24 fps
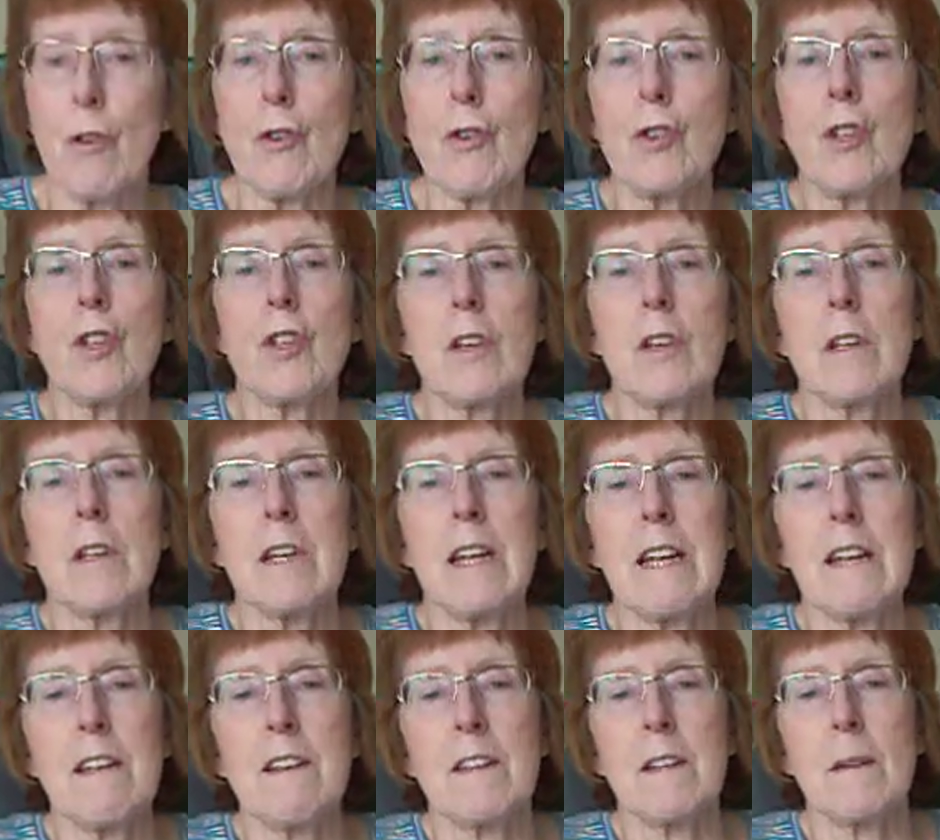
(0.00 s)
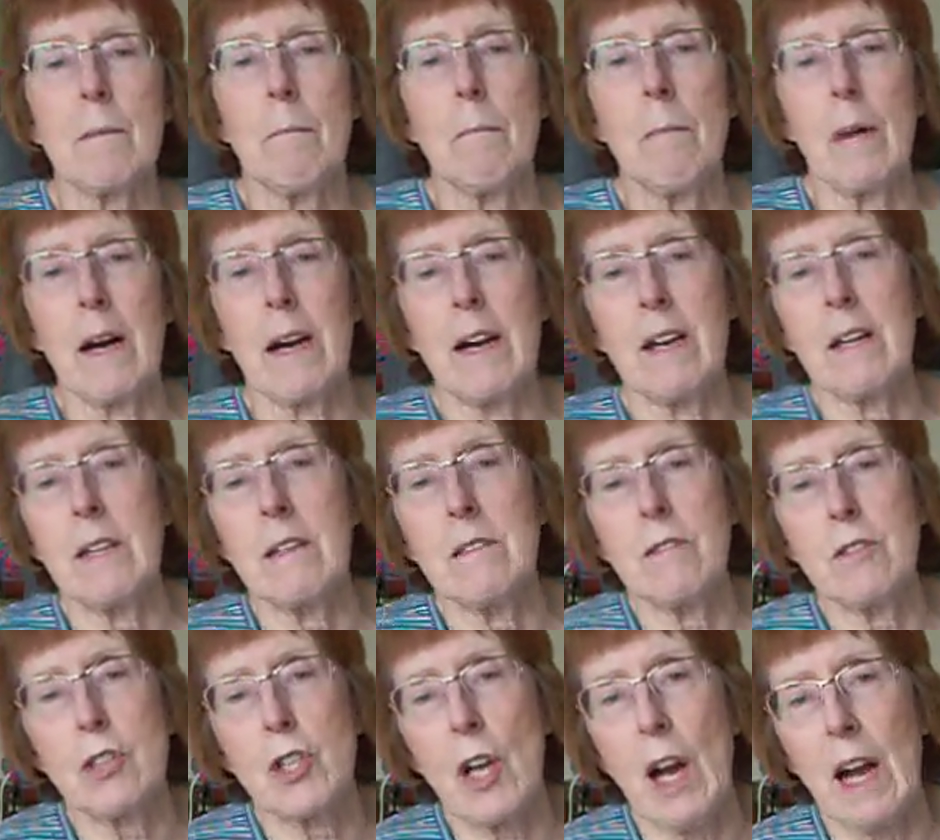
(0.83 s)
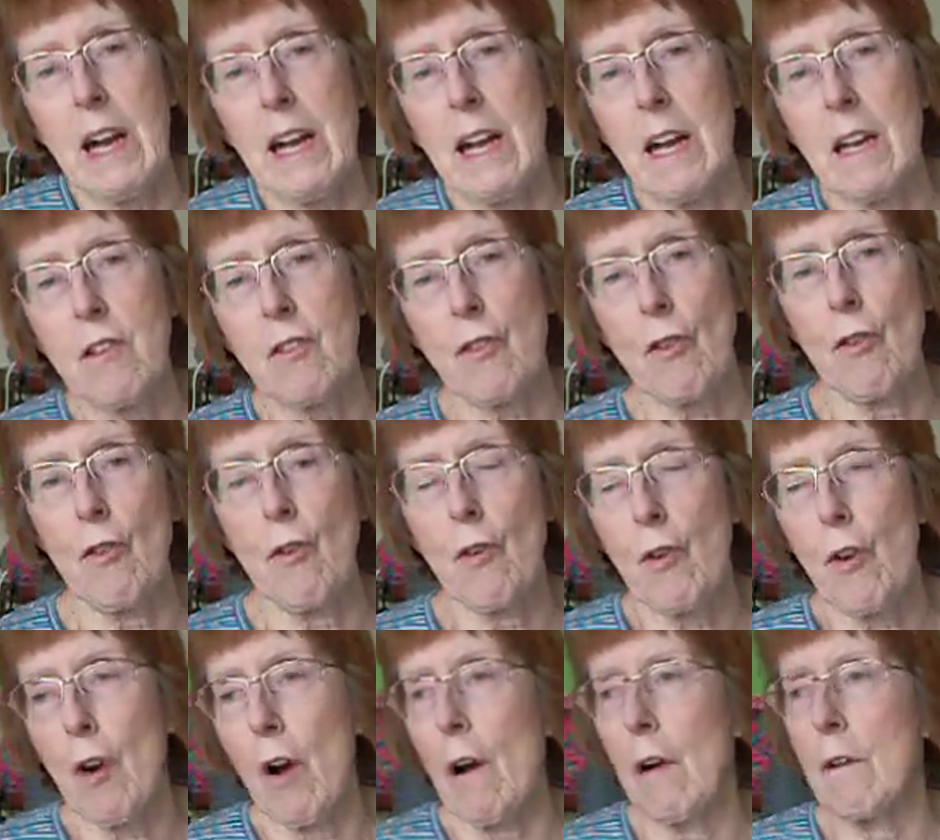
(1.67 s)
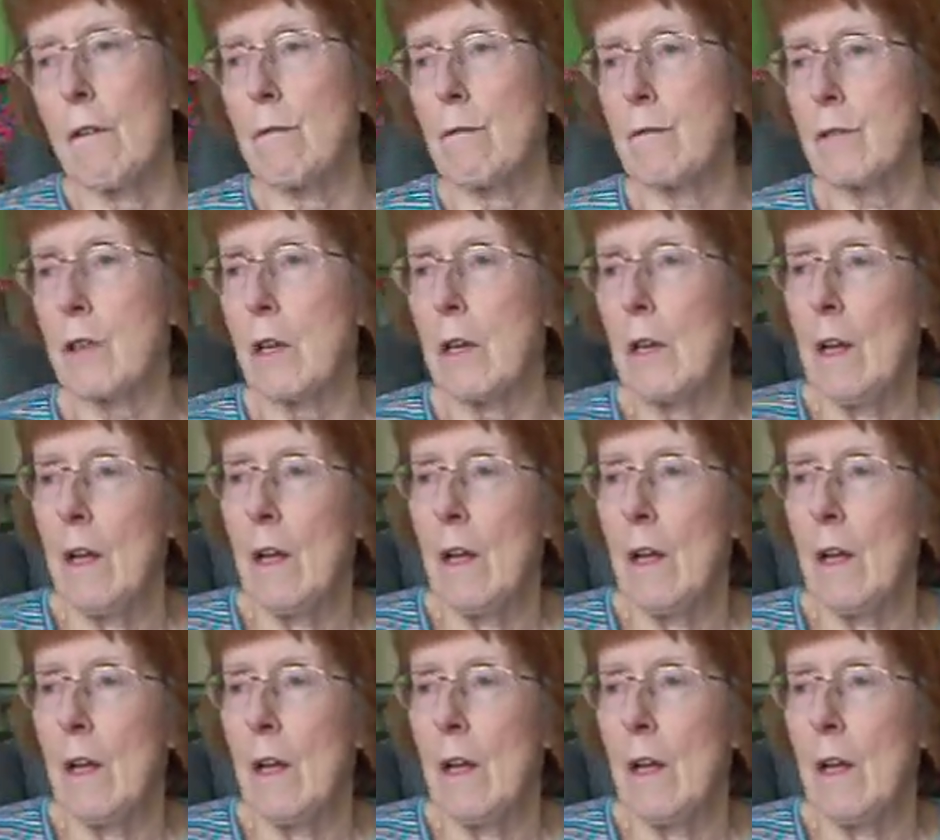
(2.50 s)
underneath my jacket or coat.